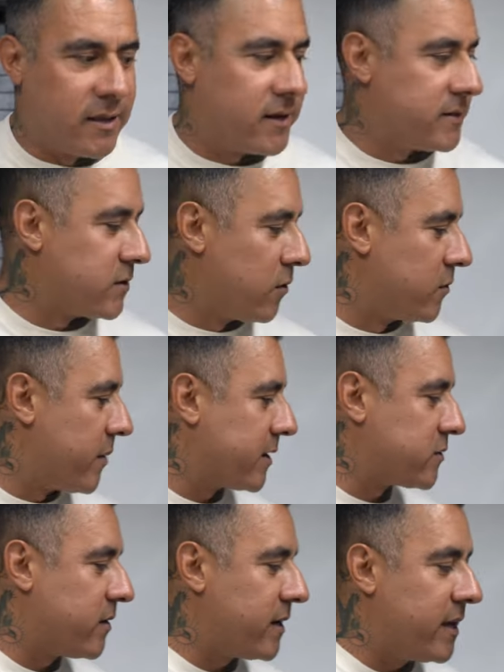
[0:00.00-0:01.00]
a lot of these
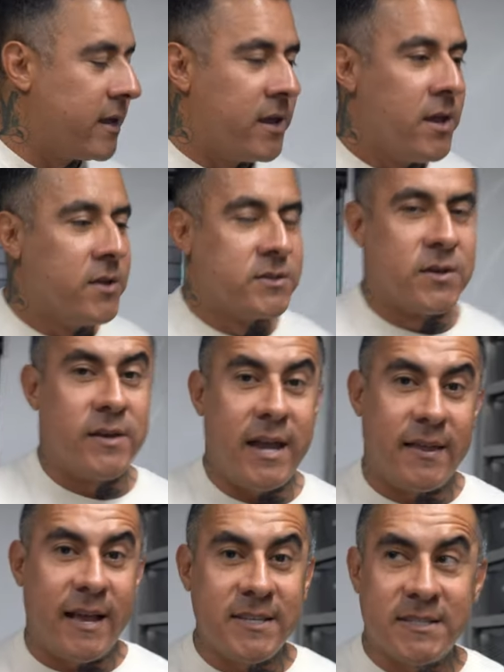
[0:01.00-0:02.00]
holdbacks ready. So
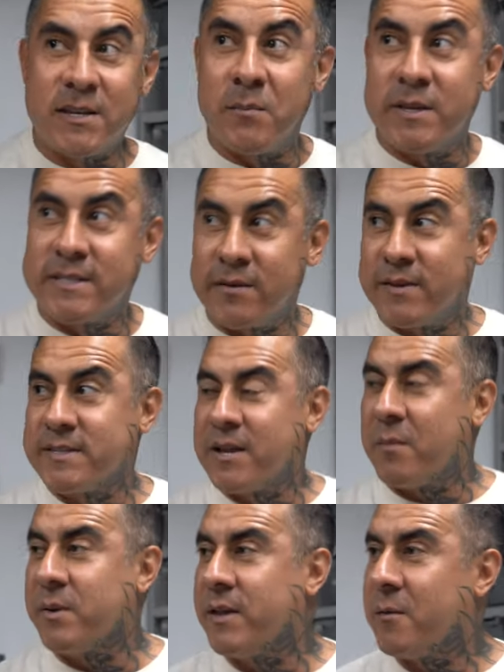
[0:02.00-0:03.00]
yeah, that's some of the stuff that's
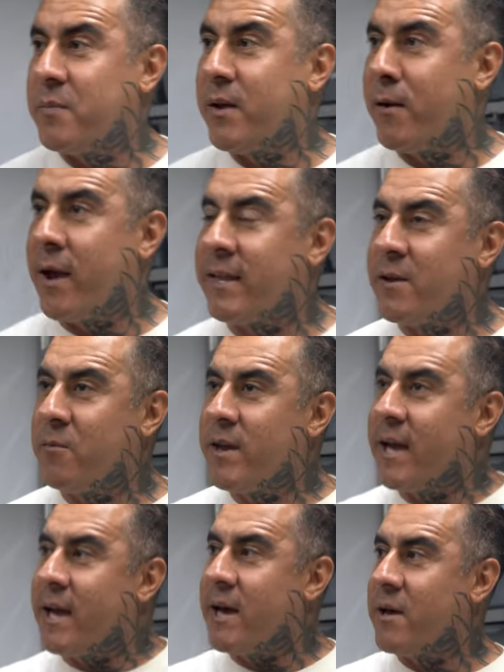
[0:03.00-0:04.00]
coming up here. And then we
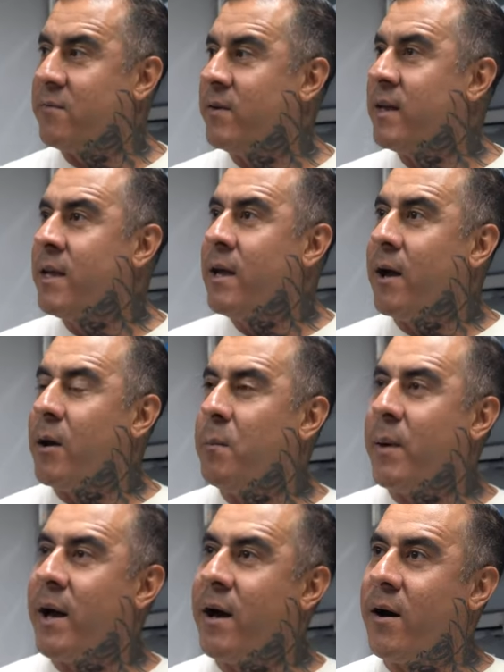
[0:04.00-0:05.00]
have
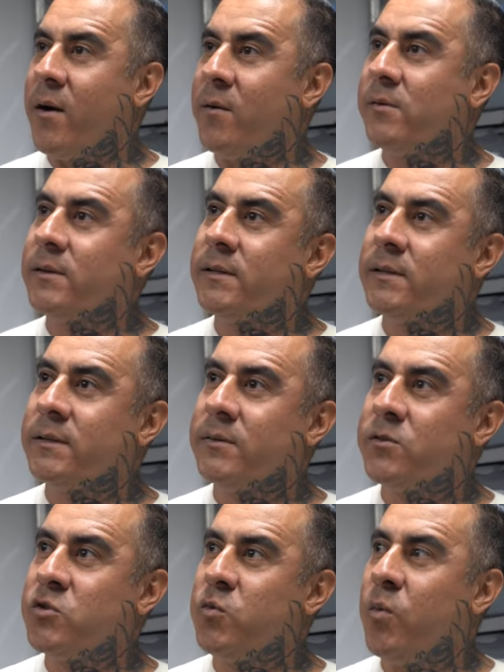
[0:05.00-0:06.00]
about
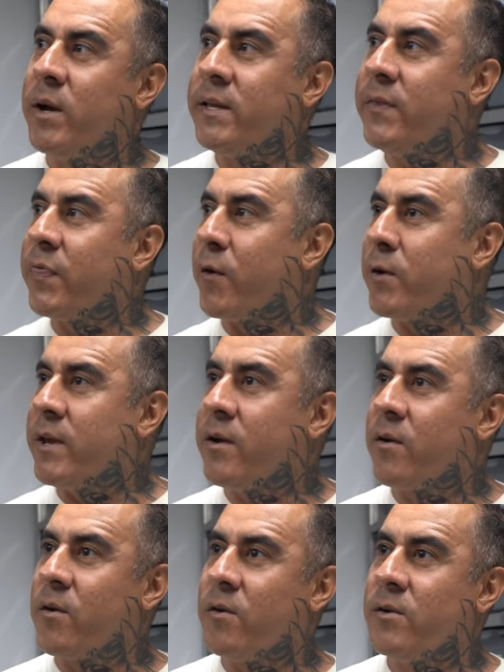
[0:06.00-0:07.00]
twenty, thirty
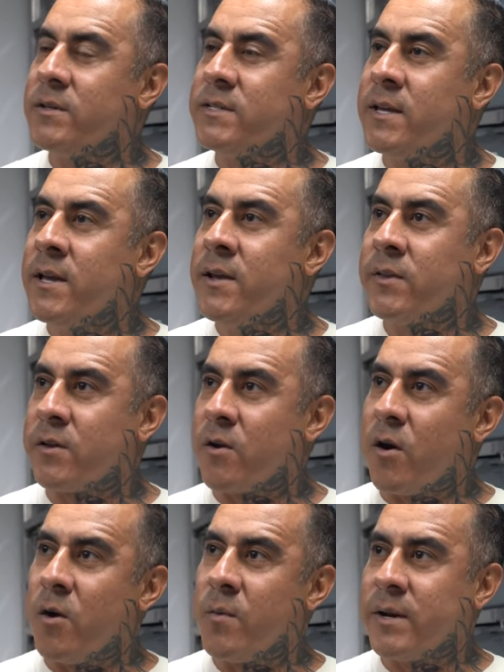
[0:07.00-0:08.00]
girls that
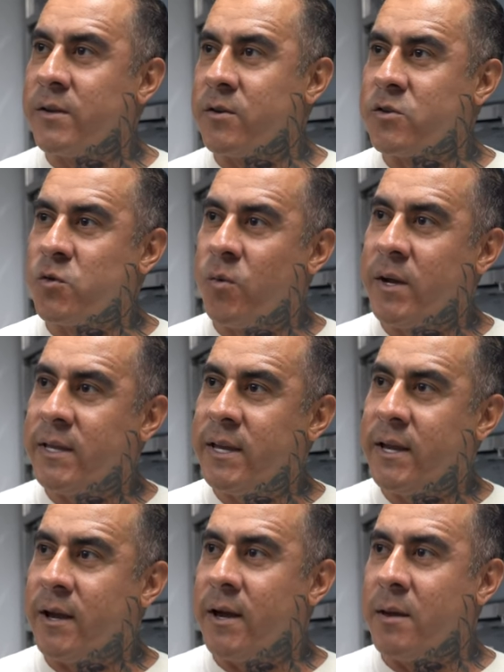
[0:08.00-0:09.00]
are already in their
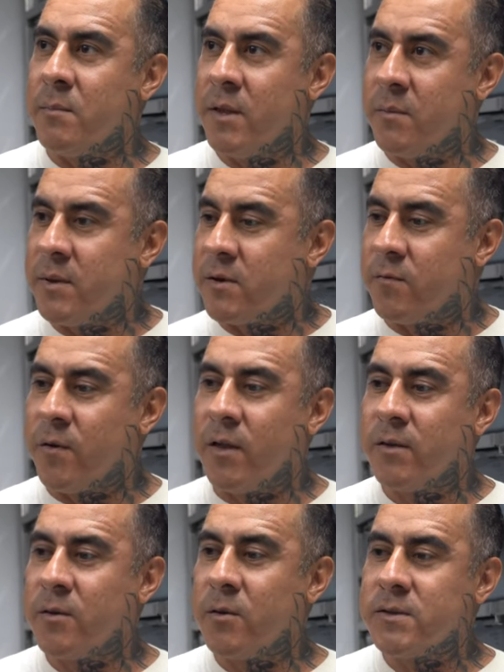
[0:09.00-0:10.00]
twenty uh, millimeter
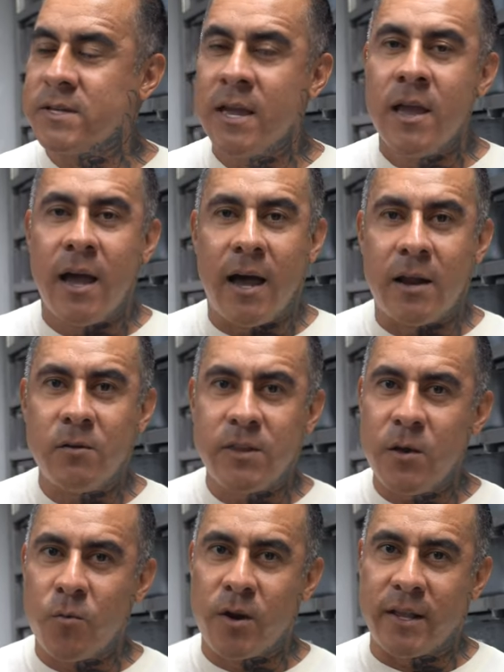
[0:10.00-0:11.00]
follicles. I don't
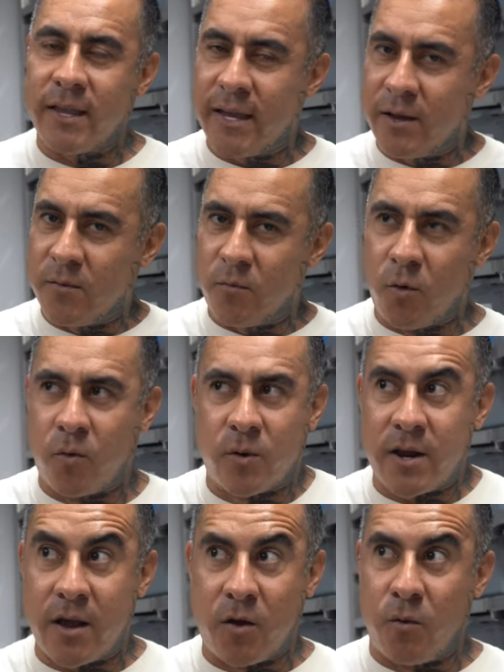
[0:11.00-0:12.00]
think we're gonna hit, well,
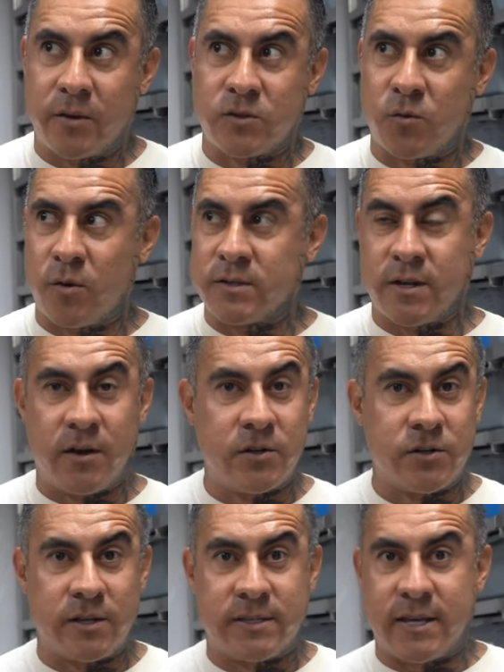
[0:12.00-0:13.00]
we're not going towards one
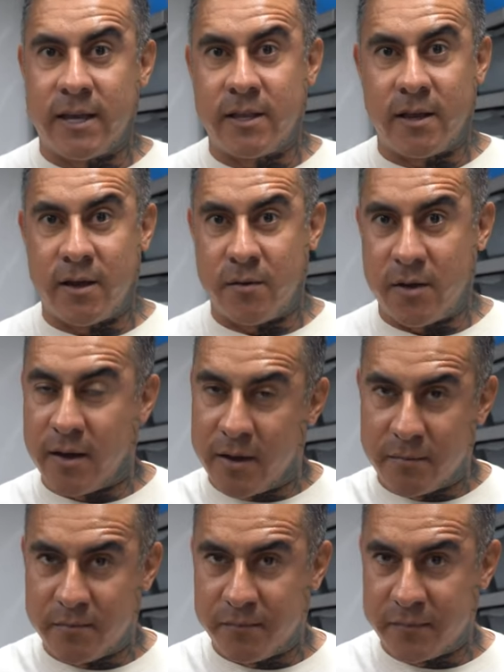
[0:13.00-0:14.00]
hundred ten, uh,
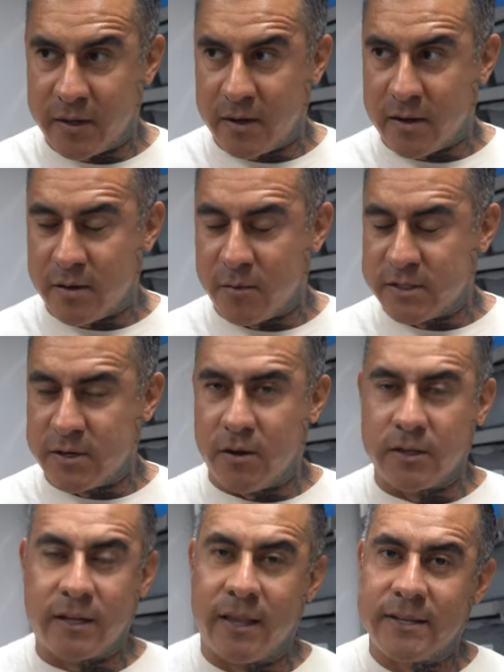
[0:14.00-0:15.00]
um, uh, what's it
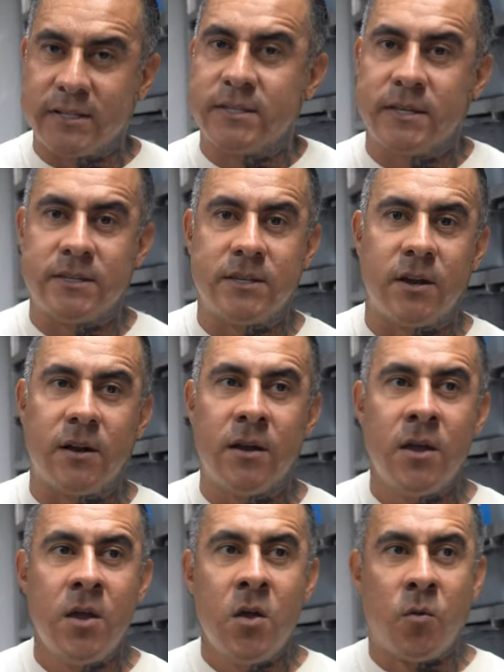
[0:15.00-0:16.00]
called, clutches this year.
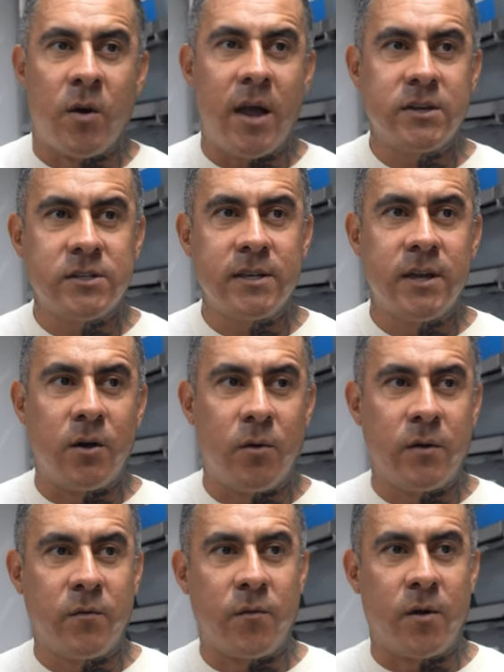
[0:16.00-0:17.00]
We're actually
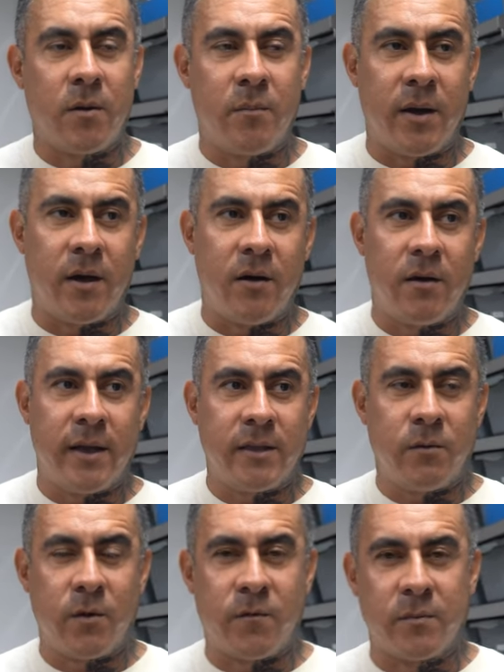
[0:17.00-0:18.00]
going for about
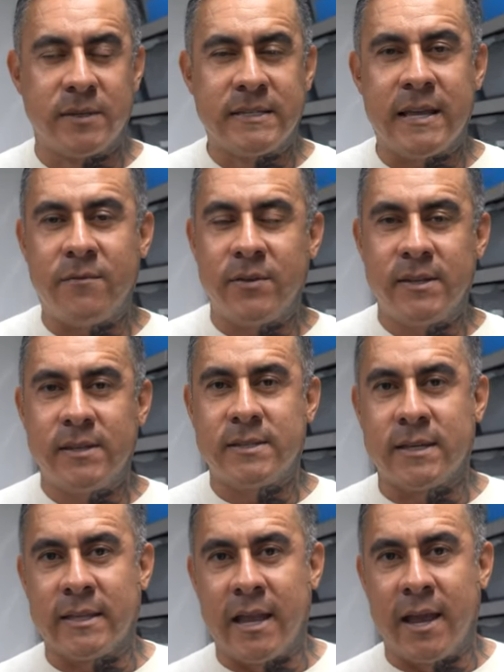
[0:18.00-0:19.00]
anywhere from seventy
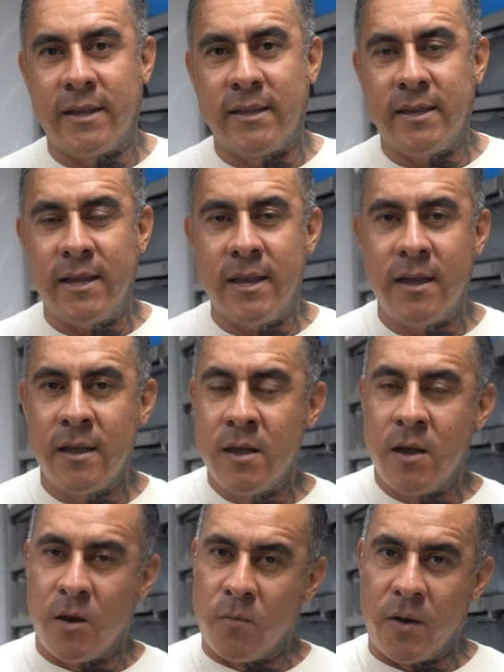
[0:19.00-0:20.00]
to ninety,
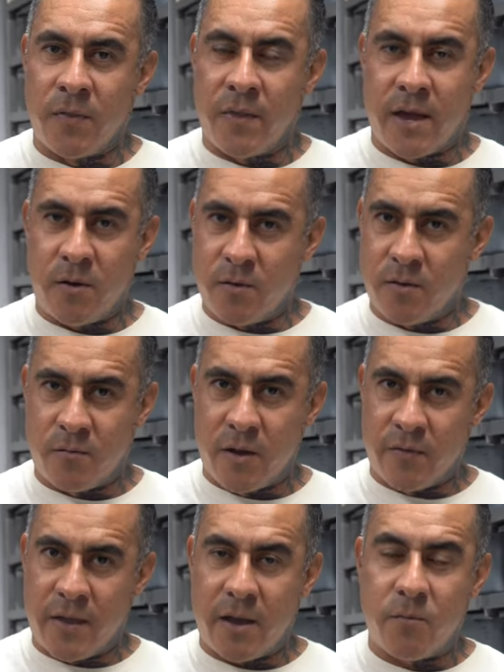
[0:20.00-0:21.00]
around that
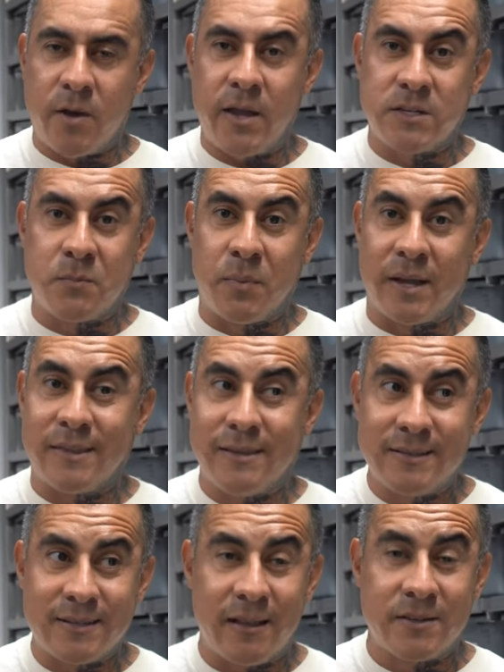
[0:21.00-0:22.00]
around that range, but
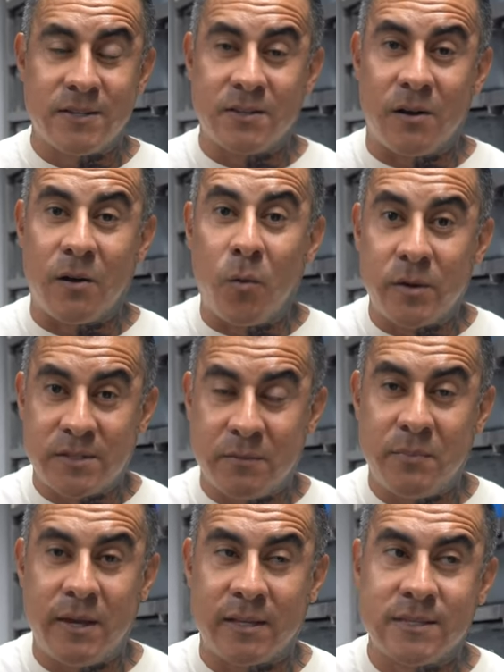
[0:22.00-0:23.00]
these clutches are going to
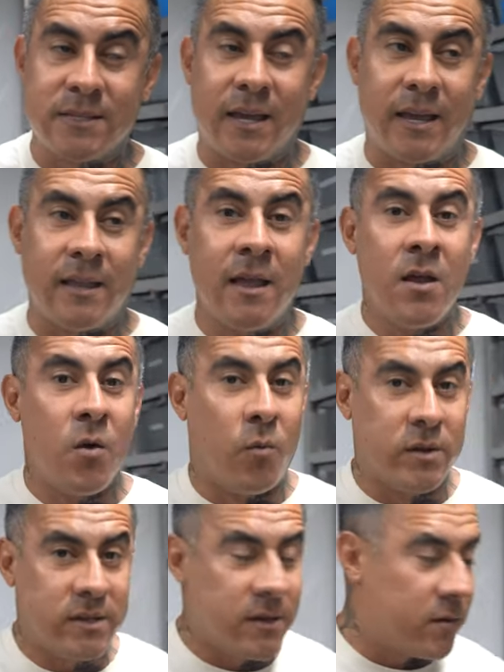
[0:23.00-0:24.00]
be insane.
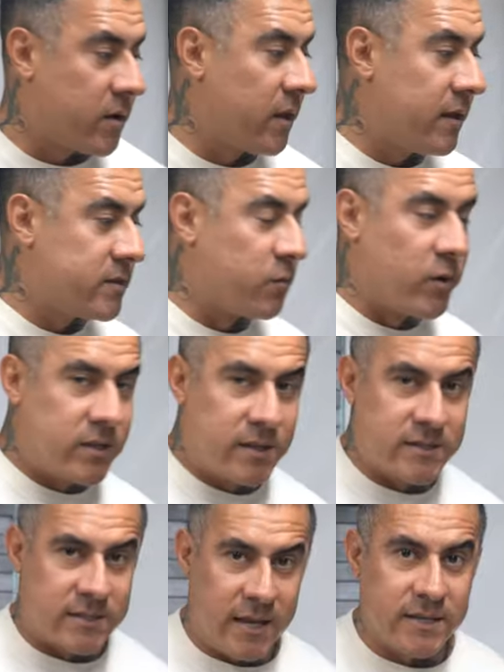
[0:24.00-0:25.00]
One of the clutches, one of the
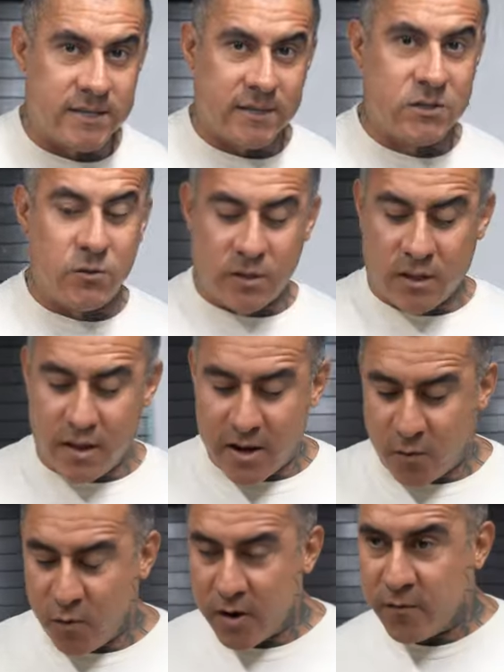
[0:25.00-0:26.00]
snakes that's doing a lot
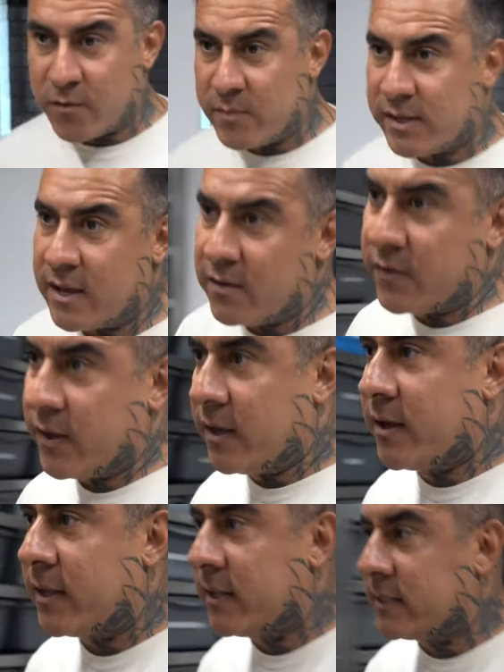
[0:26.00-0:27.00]
of work for me now, thank
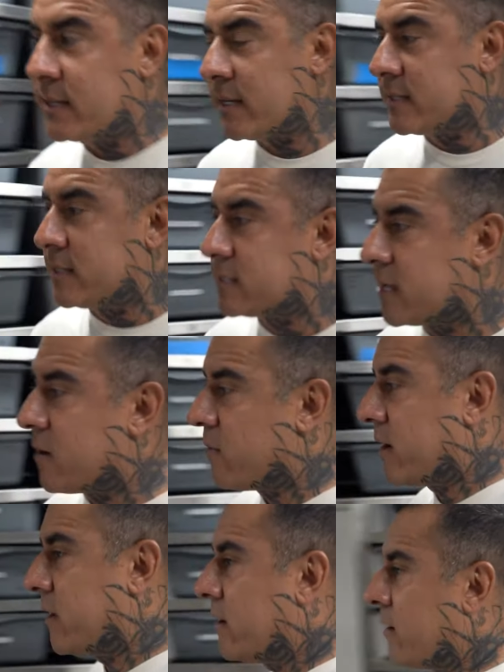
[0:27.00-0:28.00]
goodness, is this guy
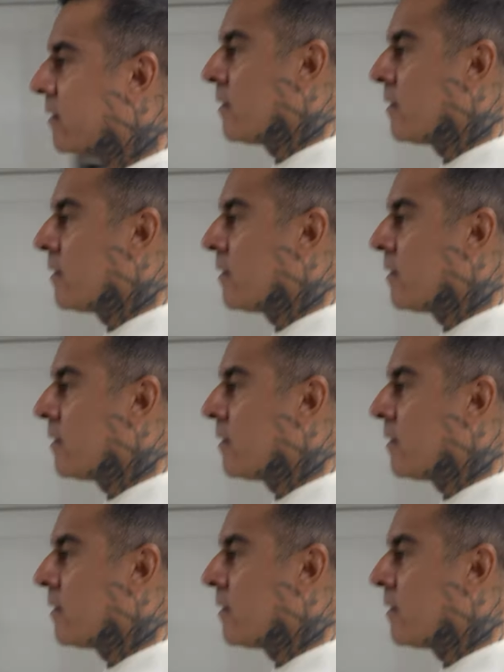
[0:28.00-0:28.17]
right here.